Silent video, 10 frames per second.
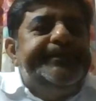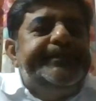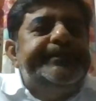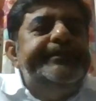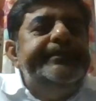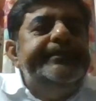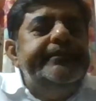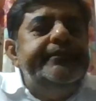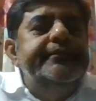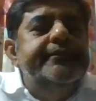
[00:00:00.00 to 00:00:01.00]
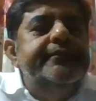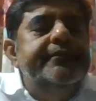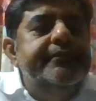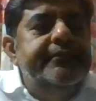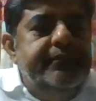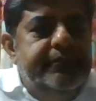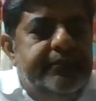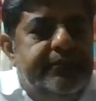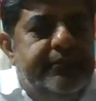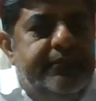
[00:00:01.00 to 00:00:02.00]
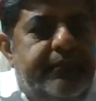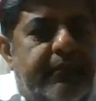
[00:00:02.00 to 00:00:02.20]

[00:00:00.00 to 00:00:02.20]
Right. So let's do some